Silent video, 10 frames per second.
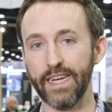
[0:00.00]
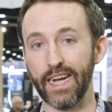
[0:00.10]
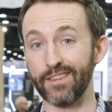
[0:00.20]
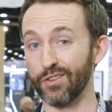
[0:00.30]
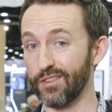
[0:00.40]

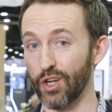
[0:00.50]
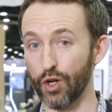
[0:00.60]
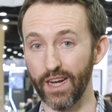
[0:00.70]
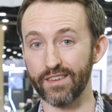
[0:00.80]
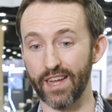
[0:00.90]
And so it's a
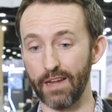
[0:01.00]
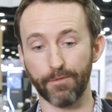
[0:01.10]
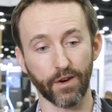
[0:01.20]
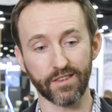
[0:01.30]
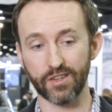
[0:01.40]
great time
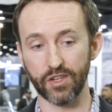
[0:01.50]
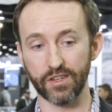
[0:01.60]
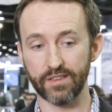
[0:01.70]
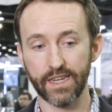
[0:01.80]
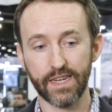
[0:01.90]
for us to
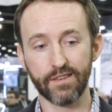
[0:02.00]
just